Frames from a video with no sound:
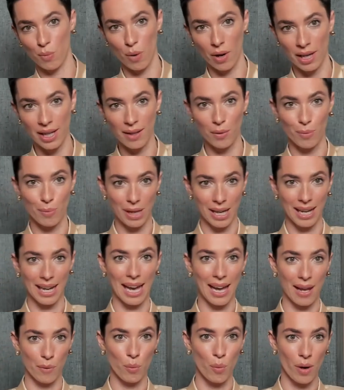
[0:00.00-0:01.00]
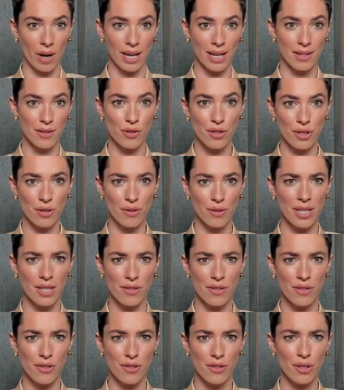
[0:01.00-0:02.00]
white, or black and white as two,
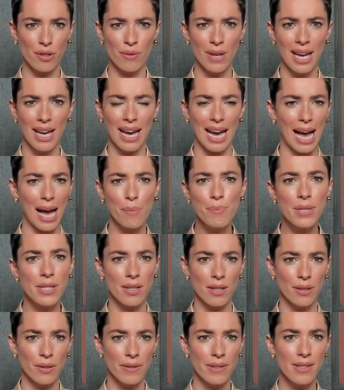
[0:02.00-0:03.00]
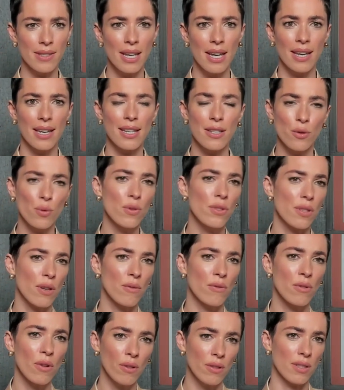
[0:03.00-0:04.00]
these two absolutes, is
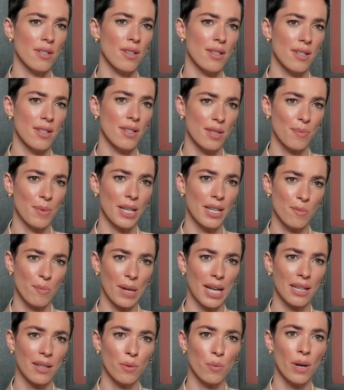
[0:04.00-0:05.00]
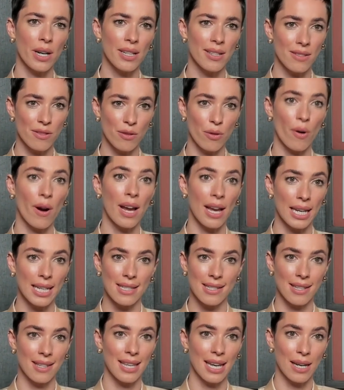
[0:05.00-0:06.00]
also nonsense, because black and white is gray.
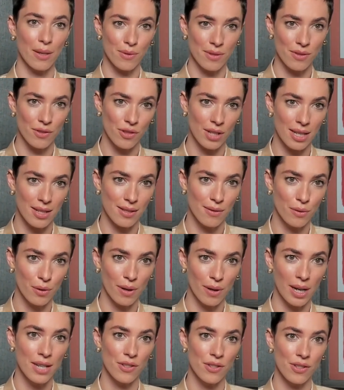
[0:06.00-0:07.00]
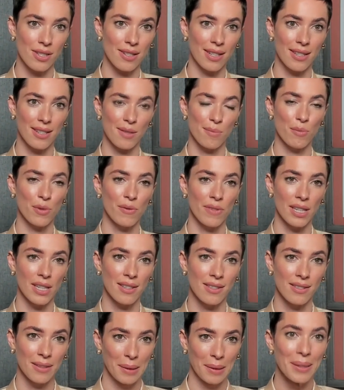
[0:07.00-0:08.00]
It's a thousand shades of gray, just like this
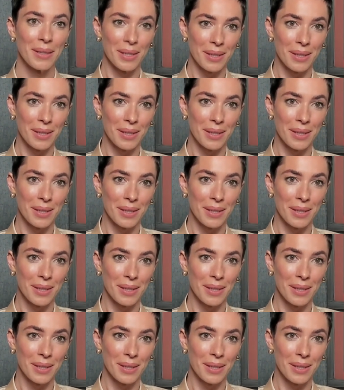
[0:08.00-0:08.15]
movie is.